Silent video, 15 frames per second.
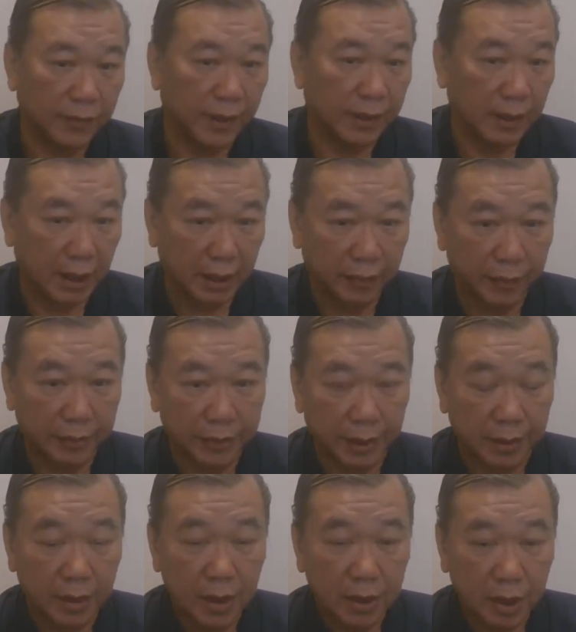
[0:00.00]
and
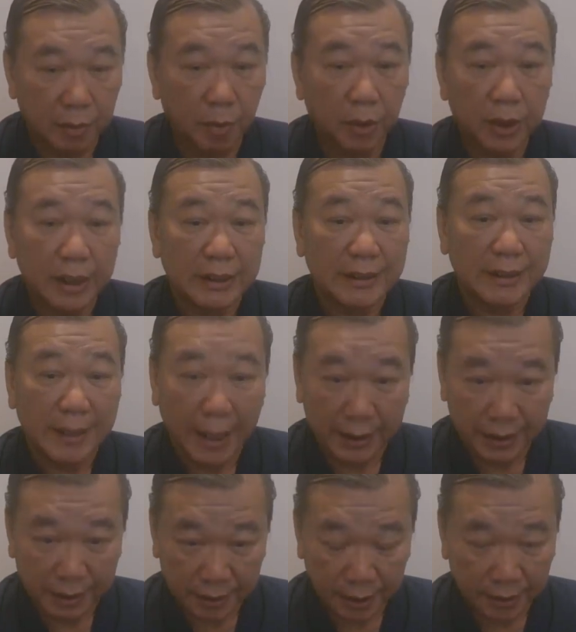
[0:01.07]
everything. The body is
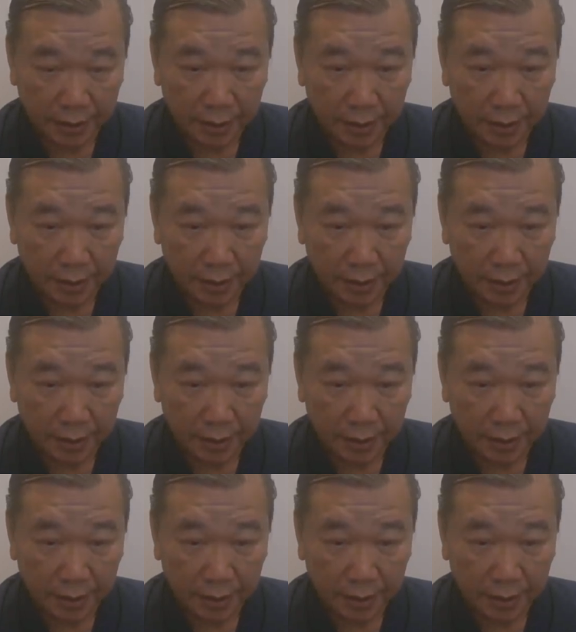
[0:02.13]
dehydrated.